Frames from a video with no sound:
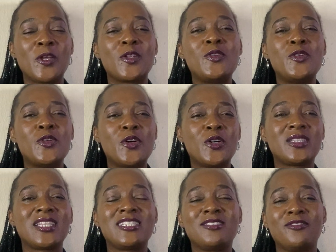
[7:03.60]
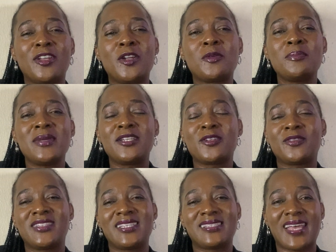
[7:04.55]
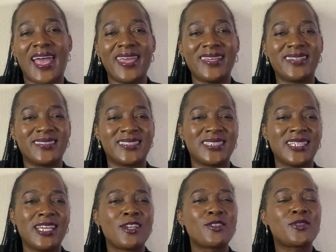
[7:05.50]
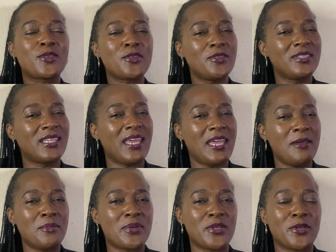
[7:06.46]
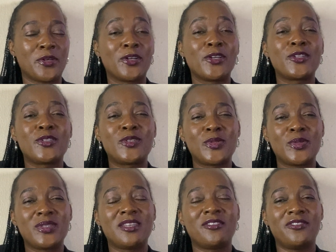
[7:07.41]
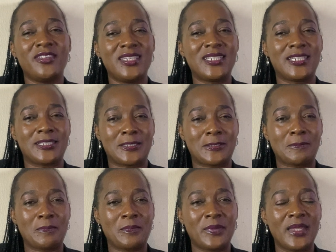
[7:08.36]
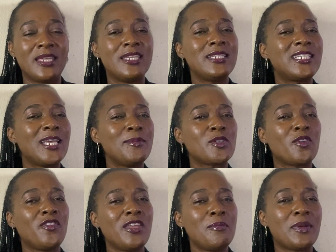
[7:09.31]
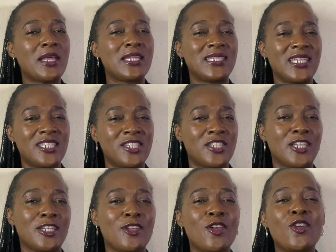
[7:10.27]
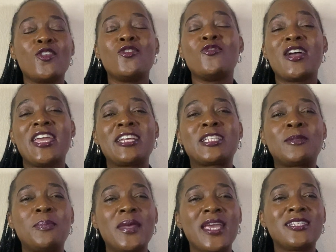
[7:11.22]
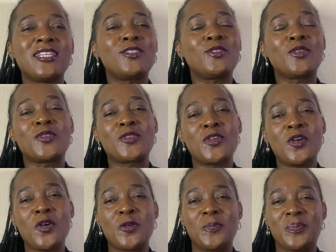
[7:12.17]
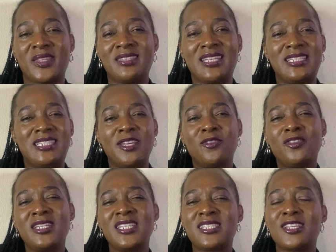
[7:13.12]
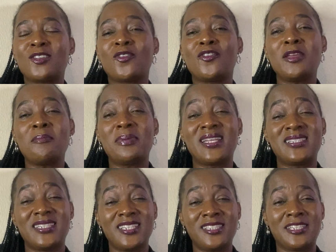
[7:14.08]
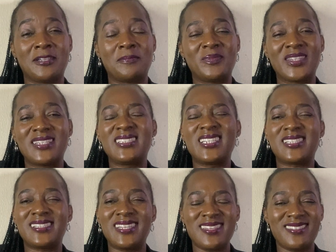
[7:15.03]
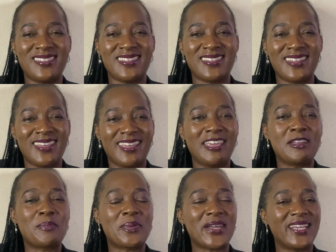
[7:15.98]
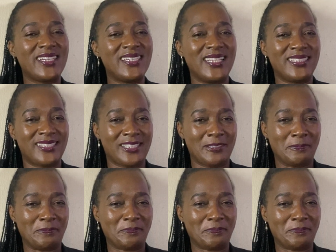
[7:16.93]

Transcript: know the development of the zygote through the embryo to the fetus. In terms of implantation, you are expected to know the definition of implantation, gestation, and pregnancy.